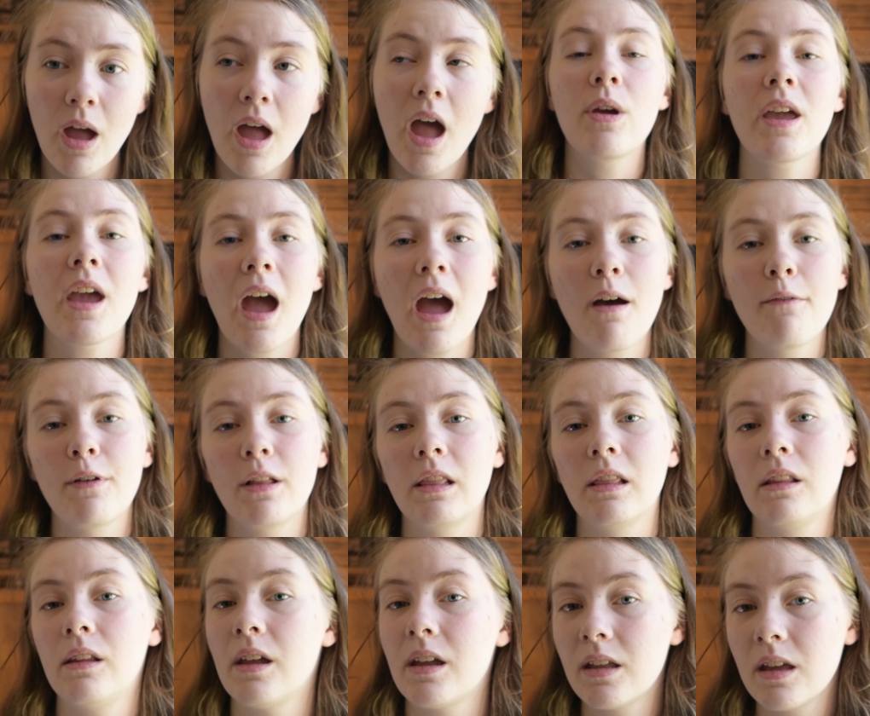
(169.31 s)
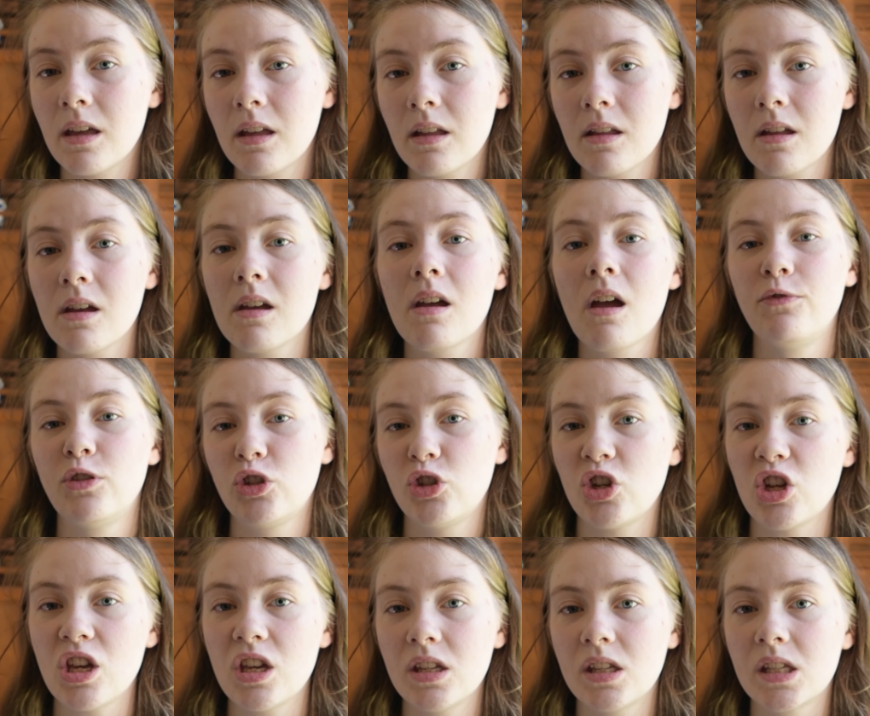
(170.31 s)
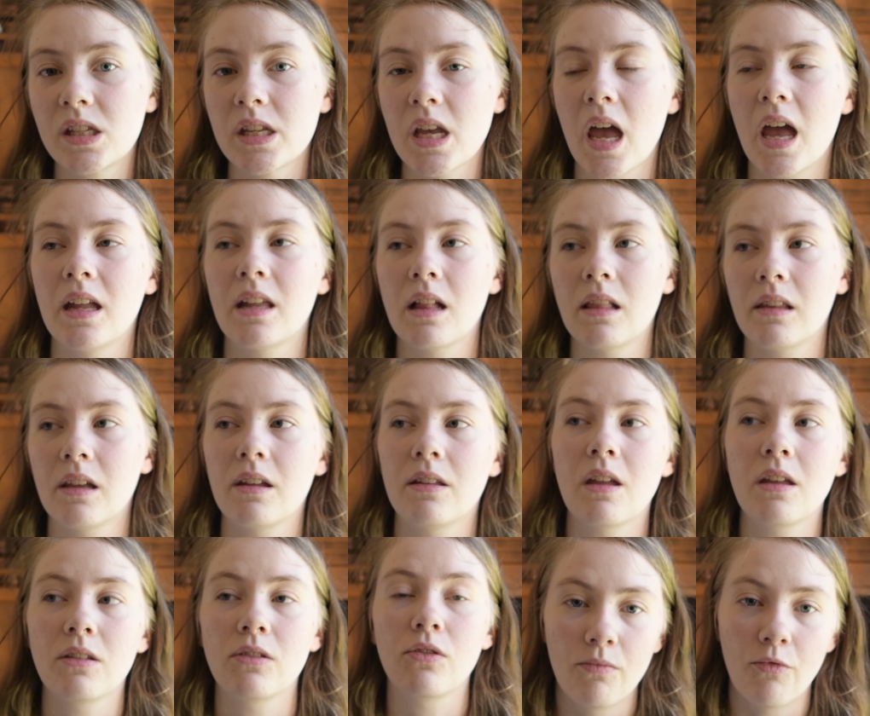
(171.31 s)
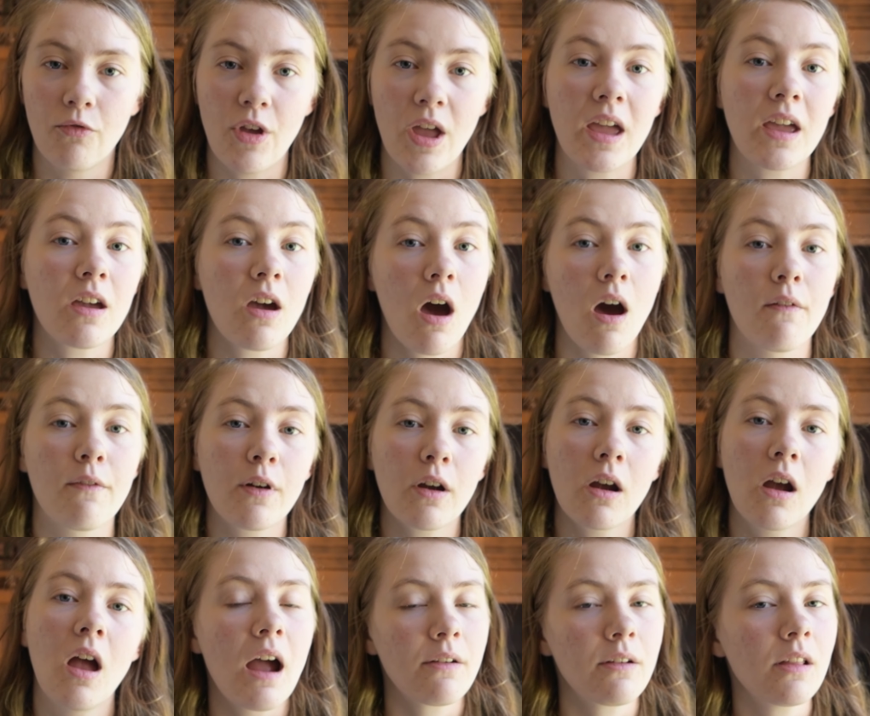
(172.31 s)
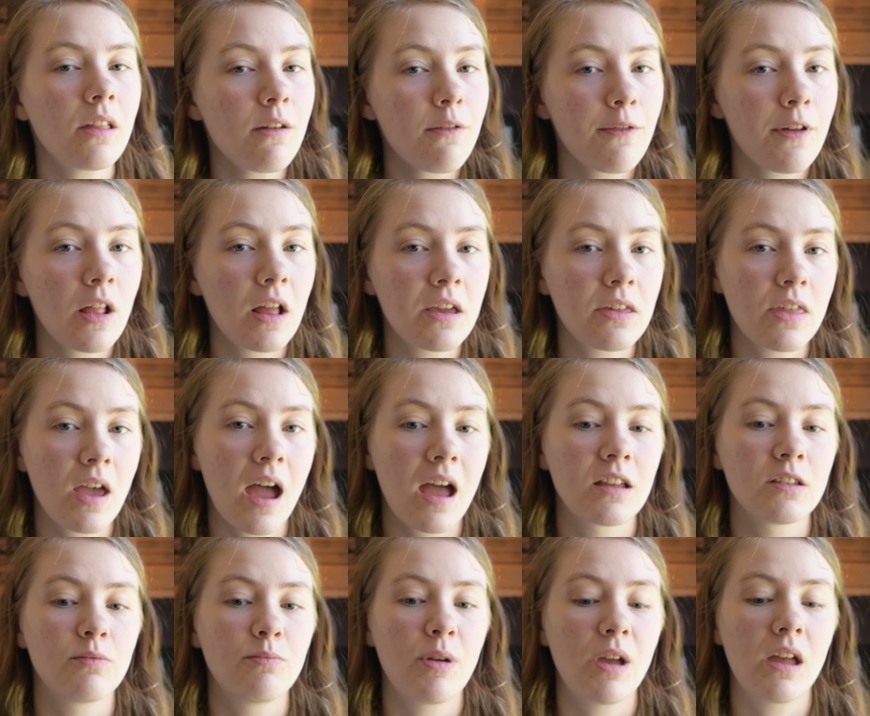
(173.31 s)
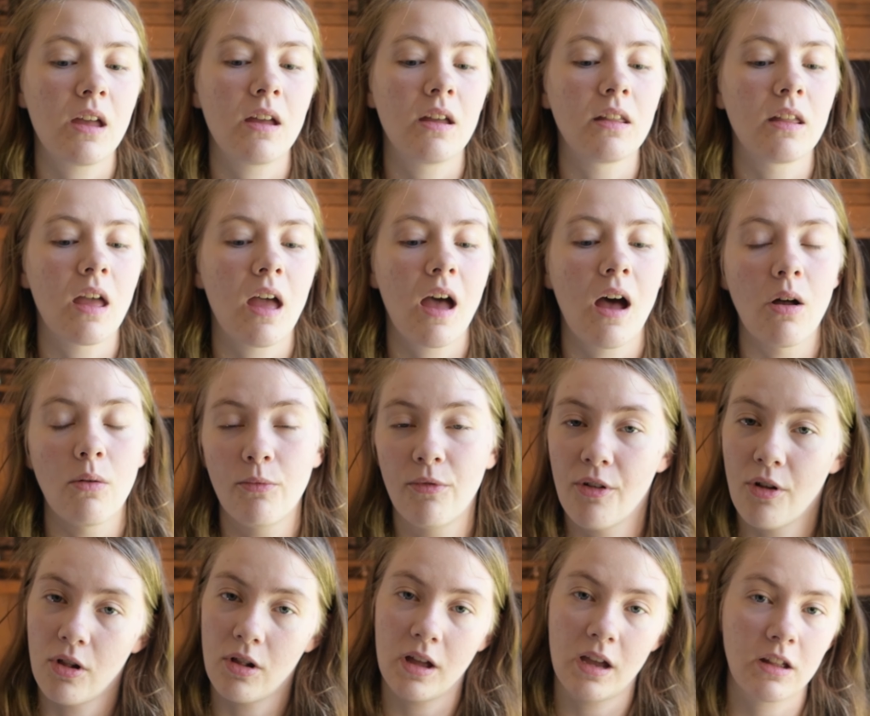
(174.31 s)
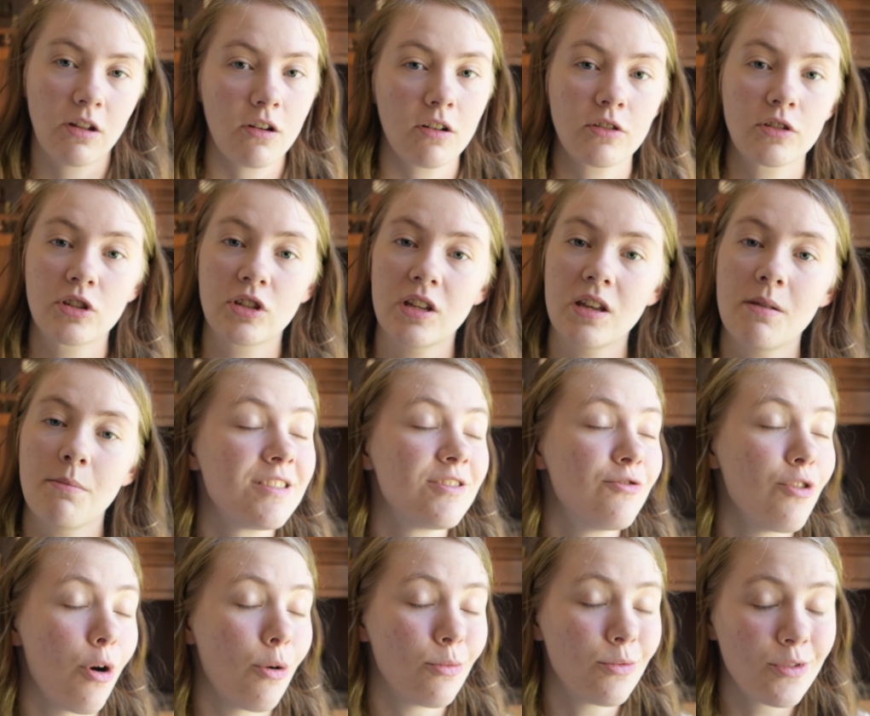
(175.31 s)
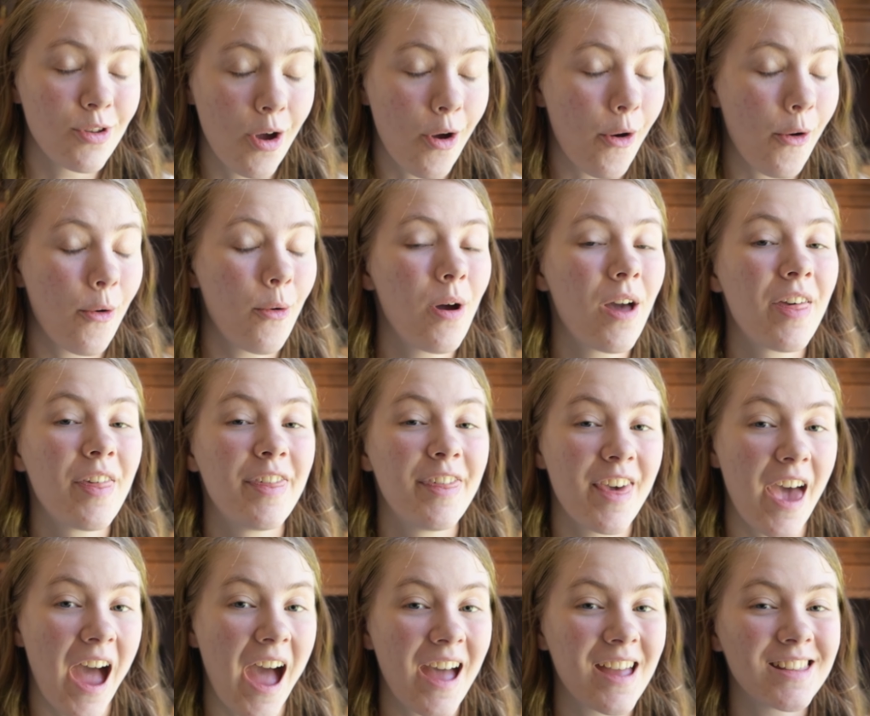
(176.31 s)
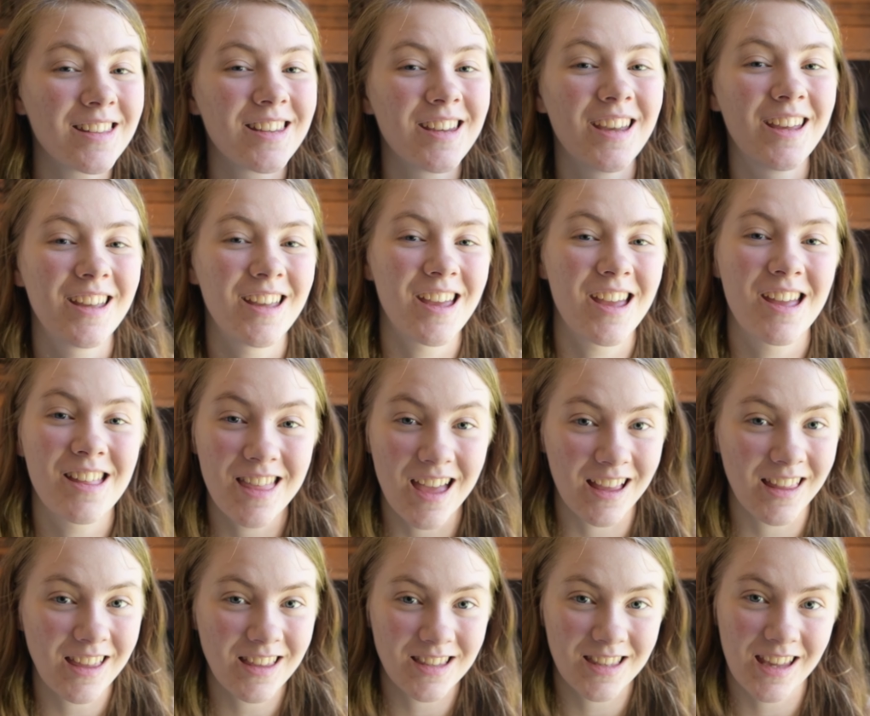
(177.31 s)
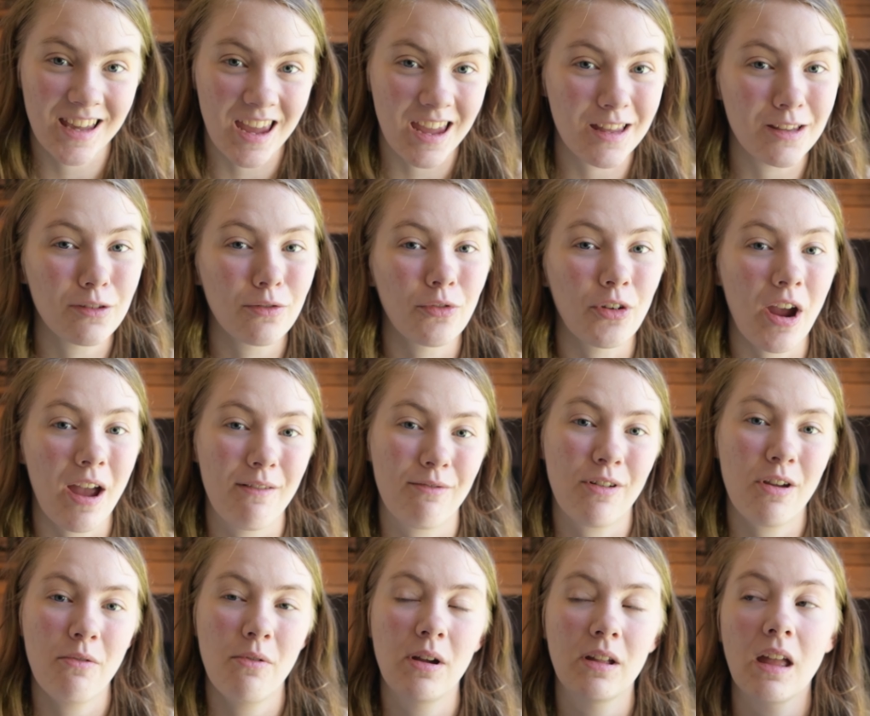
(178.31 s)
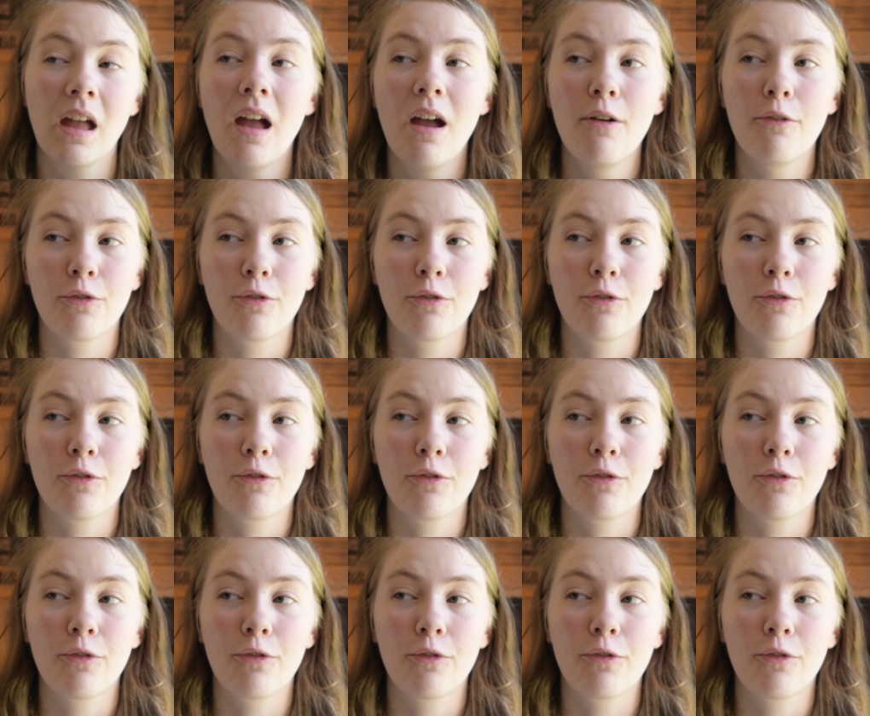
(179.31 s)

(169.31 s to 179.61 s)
We have linen sheets and a linen duvet cover. I really feel like that has been helpful in our sleep. Don't know that is the case for everyone.